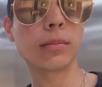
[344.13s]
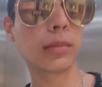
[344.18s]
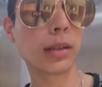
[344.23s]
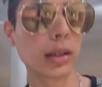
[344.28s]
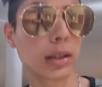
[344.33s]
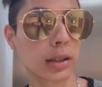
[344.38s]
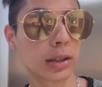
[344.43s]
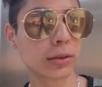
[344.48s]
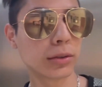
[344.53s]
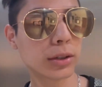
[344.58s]

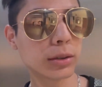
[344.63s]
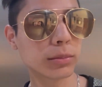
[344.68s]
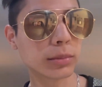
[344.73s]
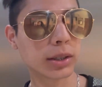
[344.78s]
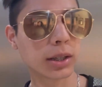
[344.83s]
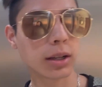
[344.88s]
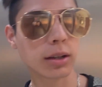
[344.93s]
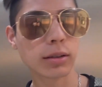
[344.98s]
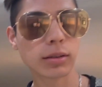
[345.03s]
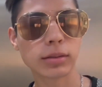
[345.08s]
like your room,
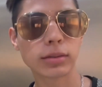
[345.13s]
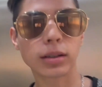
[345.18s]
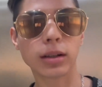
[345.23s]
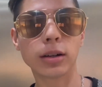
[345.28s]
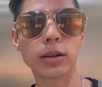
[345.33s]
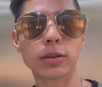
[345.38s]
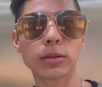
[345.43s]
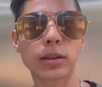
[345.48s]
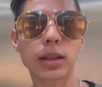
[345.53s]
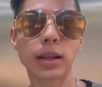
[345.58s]
you know? I'm like,
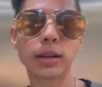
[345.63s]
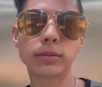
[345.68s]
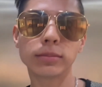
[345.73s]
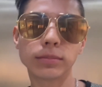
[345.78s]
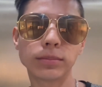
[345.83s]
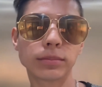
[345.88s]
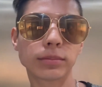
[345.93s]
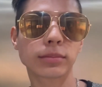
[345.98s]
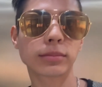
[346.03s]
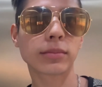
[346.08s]
oh, okay.
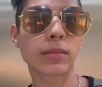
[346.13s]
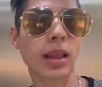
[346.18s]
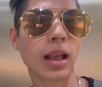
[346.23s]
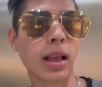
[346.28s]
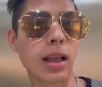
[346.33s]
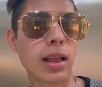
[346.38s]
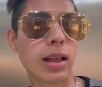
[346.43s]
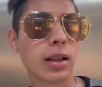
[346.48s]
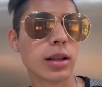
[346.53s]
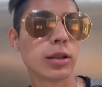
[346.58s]

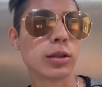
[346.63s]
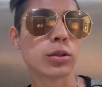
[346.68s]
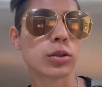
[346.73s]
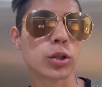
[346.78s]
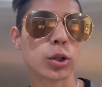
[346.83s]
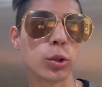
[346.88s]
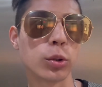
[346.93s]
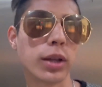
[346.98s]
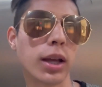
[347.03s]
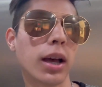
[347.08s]

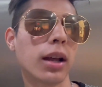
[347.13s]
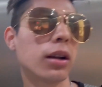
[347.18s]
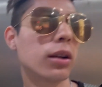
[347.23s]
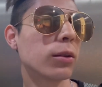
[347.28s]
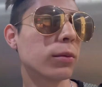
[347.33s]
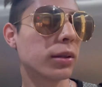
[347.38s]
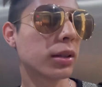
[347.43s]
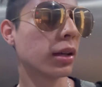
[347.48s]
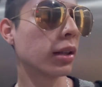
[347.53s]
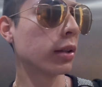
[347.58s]
So yeah, I don't know
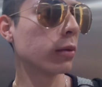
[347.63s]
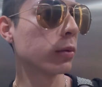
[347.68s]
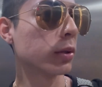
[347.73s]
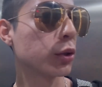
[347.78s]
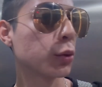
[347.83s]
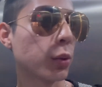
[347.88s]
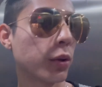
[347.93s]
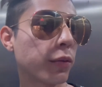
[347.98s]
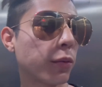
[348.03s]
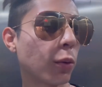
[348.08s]
what the other
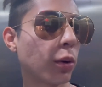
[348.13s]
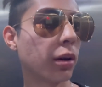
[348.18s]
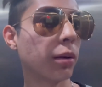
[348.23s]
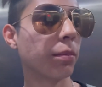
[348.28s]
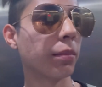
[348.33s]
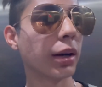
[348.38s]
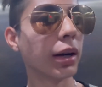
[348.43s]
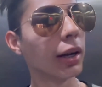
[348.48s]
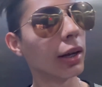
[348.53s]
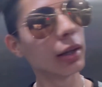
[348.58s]
ones were for,
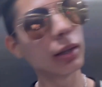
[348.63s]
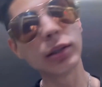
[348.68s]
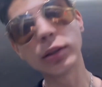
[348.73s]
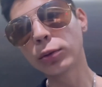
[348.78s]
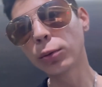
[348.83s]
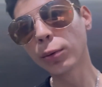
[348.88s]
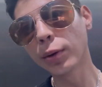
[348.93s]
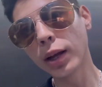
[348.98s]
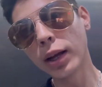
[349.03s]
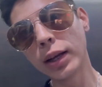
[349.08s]
but it's
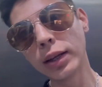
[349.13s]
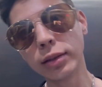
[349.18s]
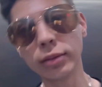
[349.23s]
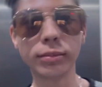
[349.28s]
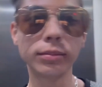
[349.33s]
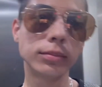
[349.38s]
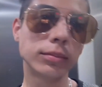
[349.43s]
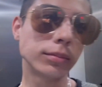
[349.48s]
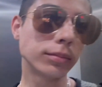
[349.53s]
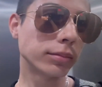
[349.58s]
okay.
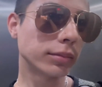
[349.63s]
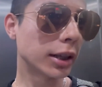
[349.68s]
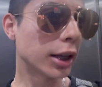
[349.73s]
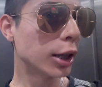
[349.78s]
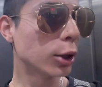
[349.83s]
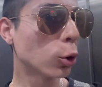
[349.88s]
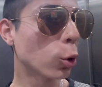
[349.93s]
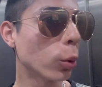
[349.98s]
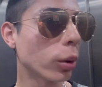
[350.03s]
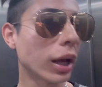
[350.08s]
They
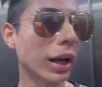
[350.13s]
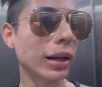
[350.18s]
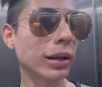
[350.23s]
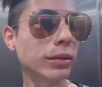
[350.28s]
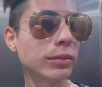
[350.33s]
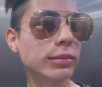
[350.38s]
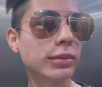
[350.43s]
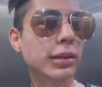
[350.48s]
go okay.